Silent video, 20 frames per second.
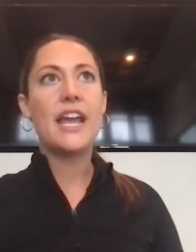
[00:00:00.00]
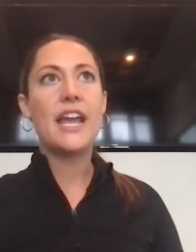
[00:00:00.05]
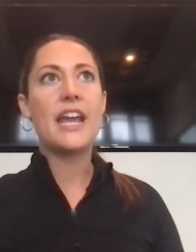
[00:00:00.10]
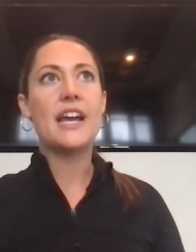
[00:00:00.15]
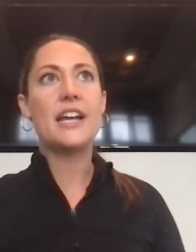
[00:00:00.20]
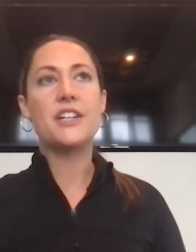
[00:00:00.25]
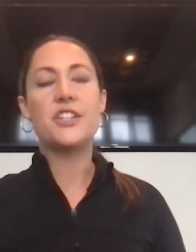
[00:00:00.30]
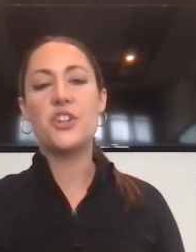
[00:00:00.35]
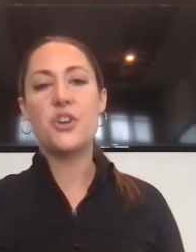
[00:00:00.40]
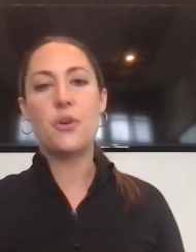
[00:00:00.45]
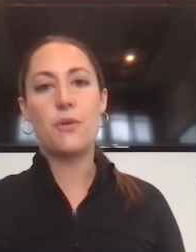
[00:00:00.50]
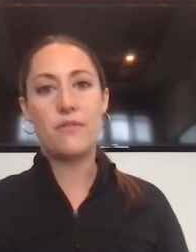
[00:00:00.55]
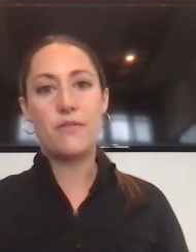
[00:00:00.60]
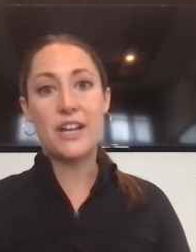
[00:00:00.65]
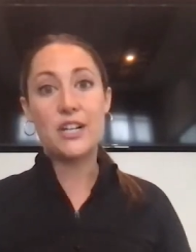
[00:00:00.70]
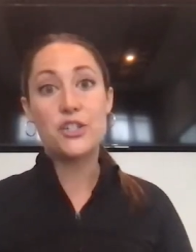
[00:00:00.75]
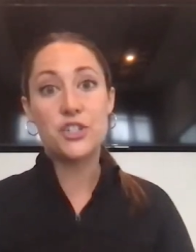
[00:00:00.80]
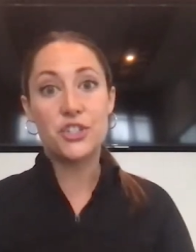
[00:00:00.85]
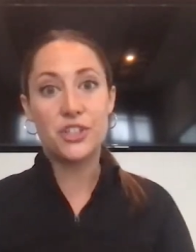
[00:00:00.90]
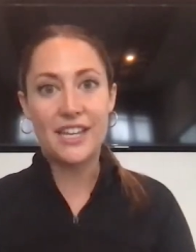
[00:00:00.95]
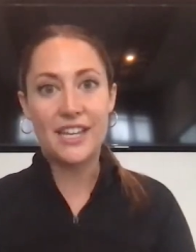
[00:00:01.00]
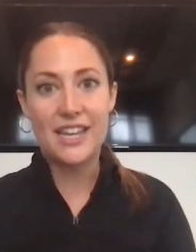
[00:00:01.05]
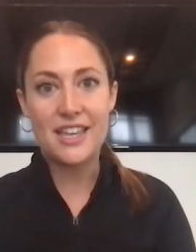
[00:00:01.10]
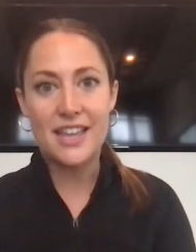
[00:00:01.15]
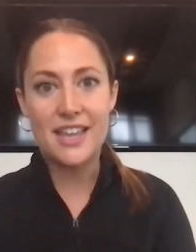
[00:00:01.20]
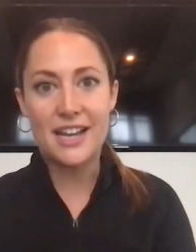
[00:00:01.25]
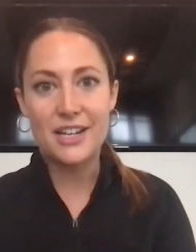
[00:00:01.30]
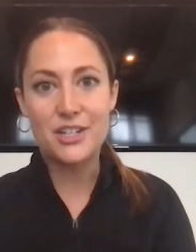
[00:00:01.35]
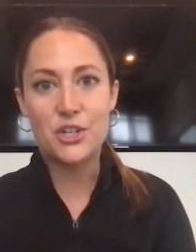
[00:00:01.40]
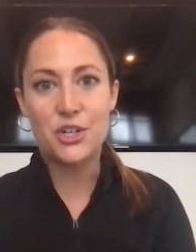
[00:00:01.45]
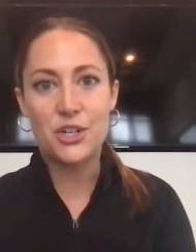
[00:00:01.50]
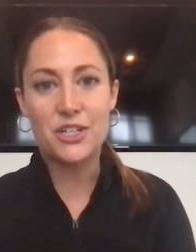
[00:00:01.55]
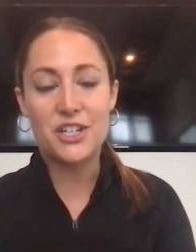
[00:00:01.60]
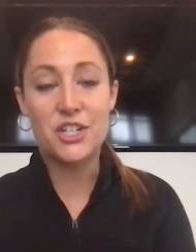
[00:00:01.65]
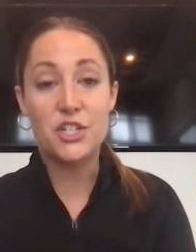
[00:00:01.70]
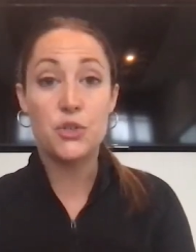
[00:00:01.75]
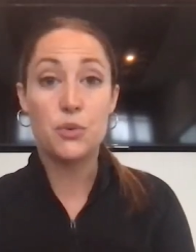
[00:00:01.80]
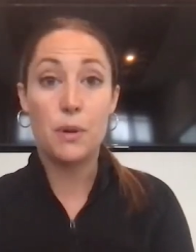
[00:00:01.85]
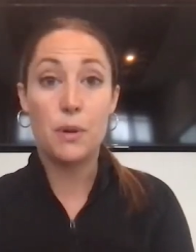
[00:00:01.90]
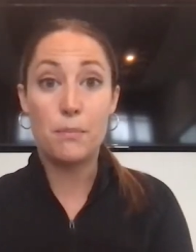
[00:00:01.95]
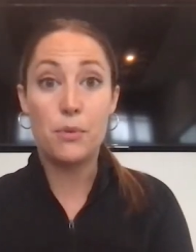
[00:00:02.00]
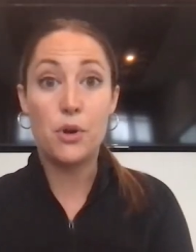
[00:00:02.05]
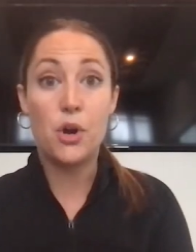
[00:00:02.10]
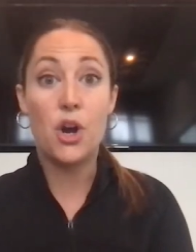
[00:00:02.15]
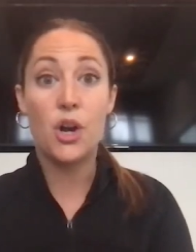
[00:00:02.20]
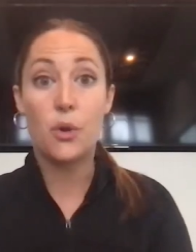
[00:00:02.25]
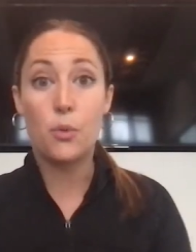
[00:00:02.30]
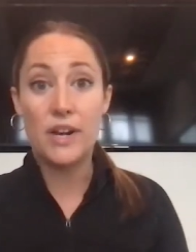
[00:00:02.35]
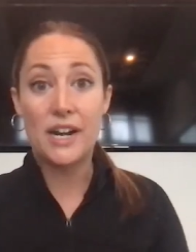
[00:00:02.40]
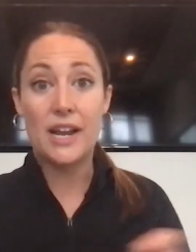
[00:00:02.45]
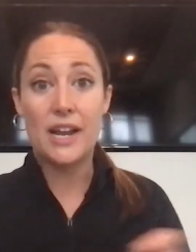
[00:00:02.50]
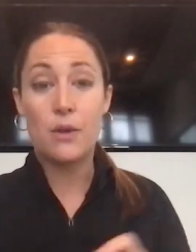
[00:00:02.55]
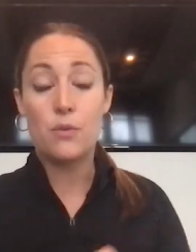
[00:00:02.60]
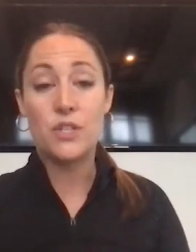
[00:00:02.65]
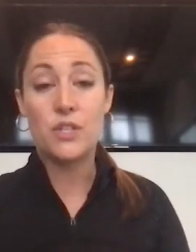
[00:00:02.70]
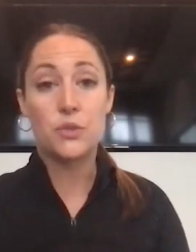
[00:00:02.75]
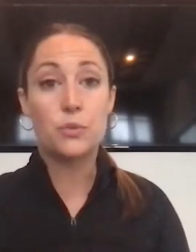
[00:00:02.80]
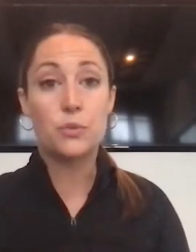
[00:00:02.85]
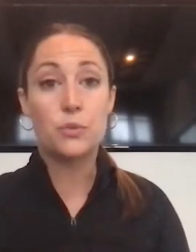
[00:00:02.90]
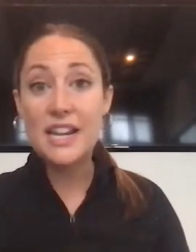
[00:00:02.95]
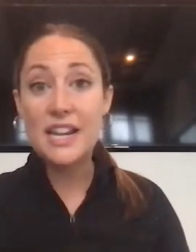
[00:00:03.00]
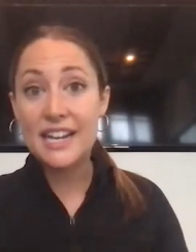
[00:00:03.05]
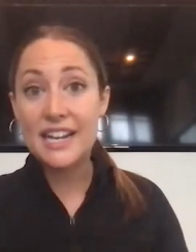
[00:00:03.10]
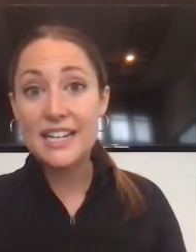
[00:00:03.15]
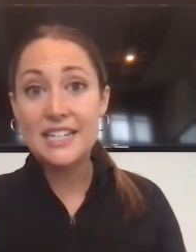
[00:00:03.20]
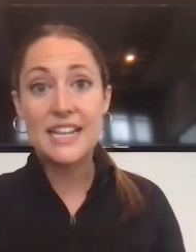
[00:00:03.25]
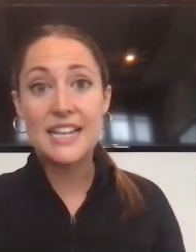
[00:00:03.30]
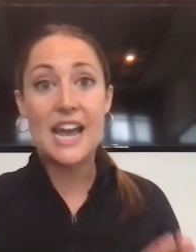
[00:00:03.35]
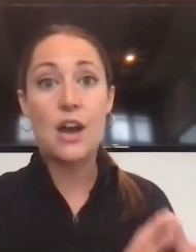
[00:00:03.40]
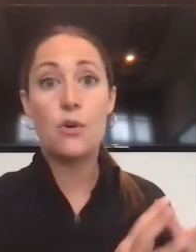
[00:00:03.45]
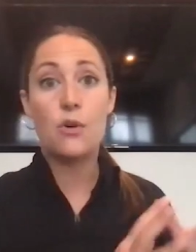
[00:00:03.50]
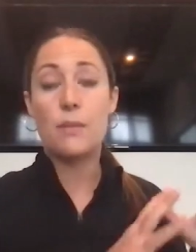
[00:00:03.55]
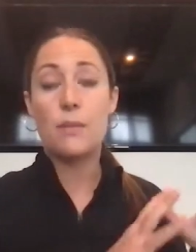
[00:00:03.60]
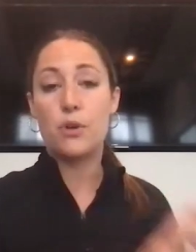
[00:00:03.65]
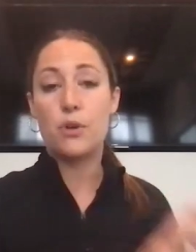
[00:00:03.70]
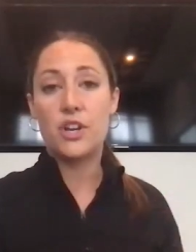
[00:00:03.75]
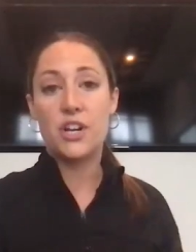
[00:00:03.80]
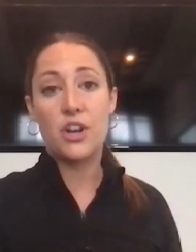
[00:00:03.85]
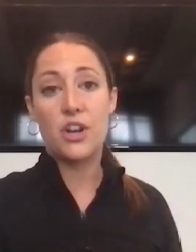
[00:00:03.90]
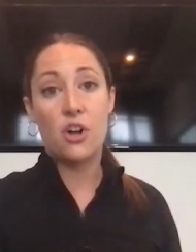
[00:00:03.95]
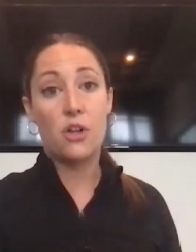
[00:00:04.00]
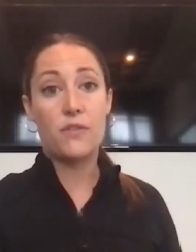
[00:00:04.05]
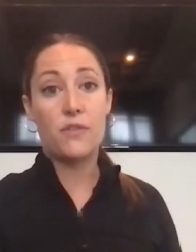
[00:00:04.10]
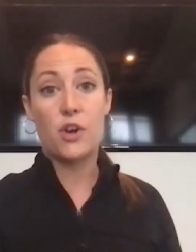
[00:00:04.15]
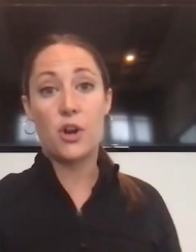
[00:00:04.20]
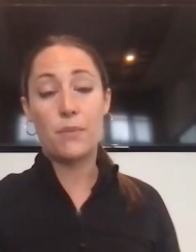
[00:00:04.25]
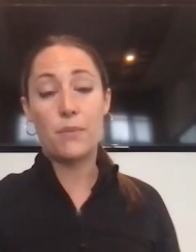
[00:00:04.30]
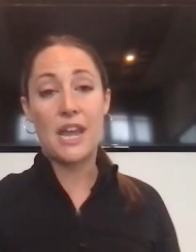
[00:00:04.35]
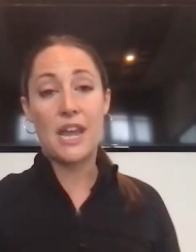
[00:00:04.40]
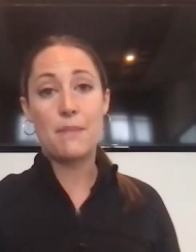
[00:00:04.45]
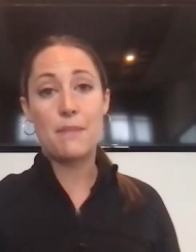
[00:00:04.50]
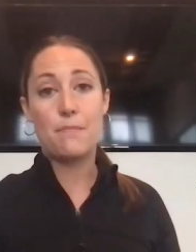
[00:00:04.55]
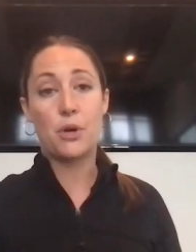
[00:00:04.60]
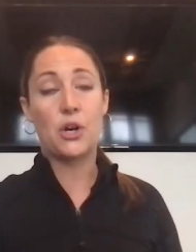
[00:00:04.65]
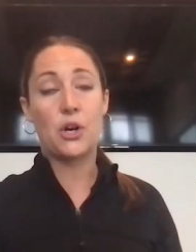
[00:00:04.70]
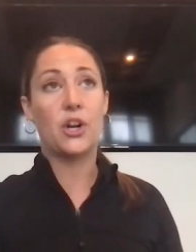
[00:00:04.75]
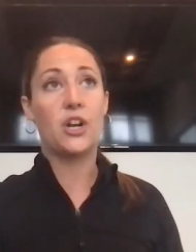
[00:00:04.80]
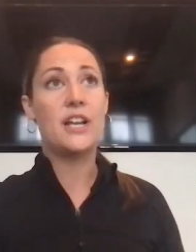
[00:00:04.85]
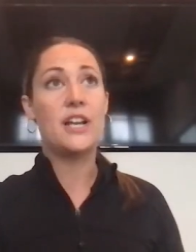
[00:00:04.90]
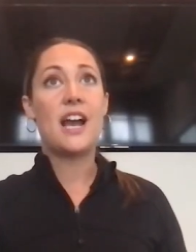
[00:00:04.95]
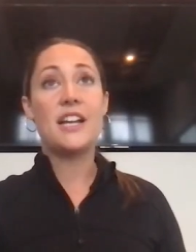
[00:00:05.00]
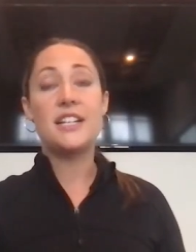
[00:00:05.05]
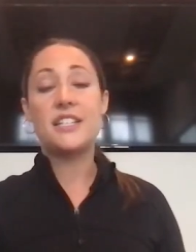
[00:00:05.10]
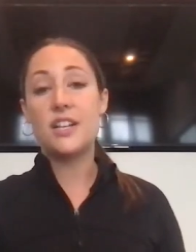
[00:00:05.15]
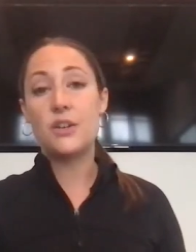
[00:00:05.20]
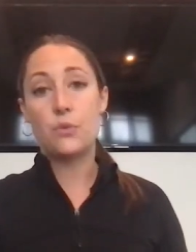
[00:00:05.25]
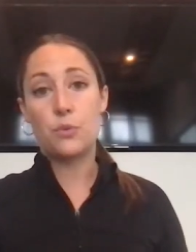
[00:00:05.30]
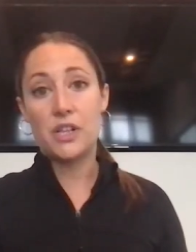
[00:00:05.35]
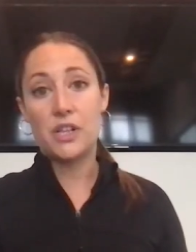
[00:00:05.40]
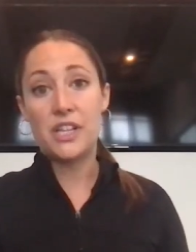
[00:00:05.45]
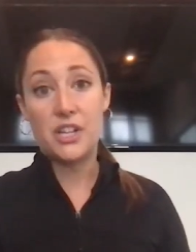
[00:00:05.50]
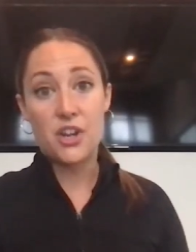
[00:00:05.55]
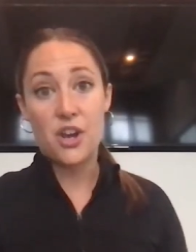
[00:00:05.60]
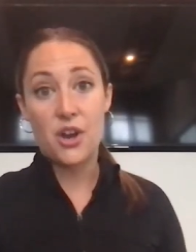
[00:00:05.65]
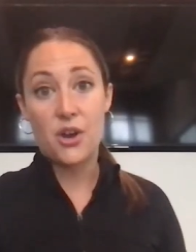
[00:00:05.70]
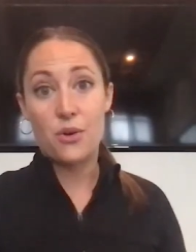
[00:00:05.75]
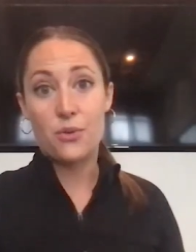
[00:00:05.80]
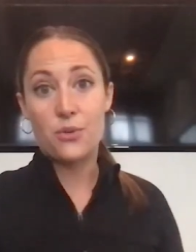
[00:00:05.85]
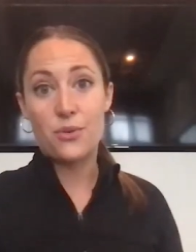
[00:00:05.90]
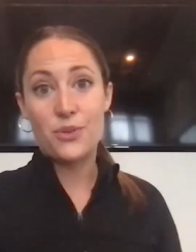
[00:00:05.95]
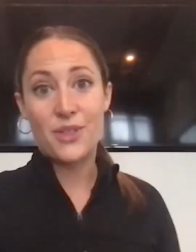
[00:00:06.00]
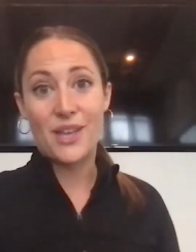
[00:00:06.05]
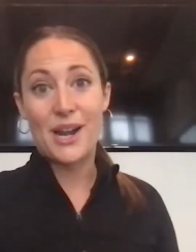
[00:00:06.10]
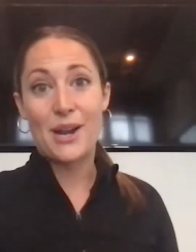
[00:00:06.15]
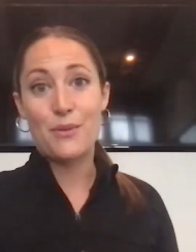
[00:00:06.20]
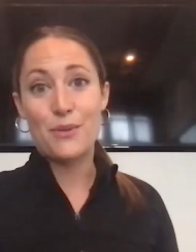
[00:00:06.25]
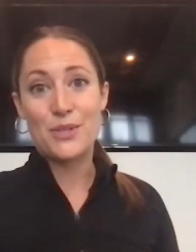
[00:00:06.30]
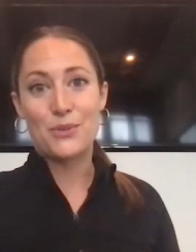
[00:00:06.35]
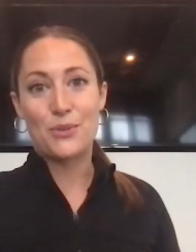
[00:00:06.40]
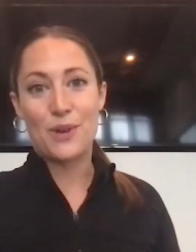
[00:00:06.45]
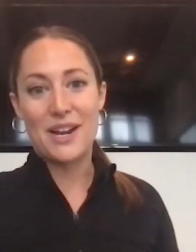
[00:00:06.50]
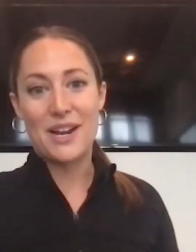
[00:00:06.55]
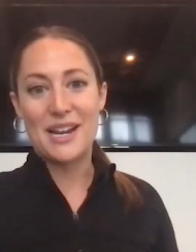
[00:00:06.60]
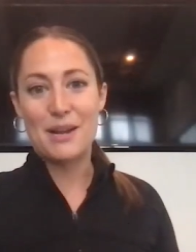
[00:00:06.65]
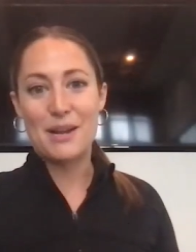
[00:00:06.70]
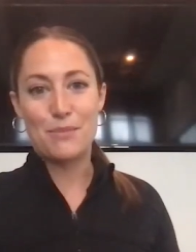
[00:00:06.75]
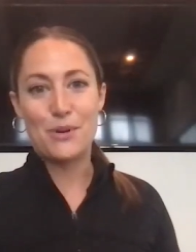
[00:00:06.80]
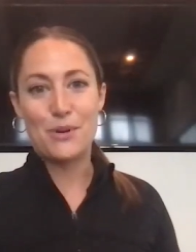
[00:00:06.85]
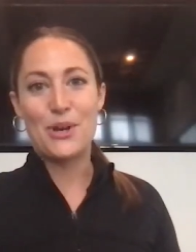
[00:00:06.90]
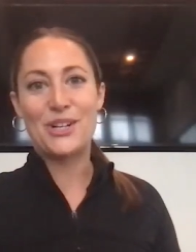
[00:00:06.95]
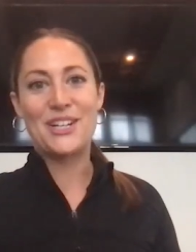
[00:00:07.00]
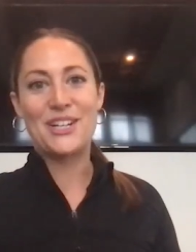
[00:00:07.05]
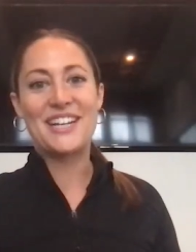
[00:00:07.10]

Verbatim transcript: And, you know, eventually that turned into a book. When I was writing it down and putting all of it on paper, I didn't really know that I was writing a book.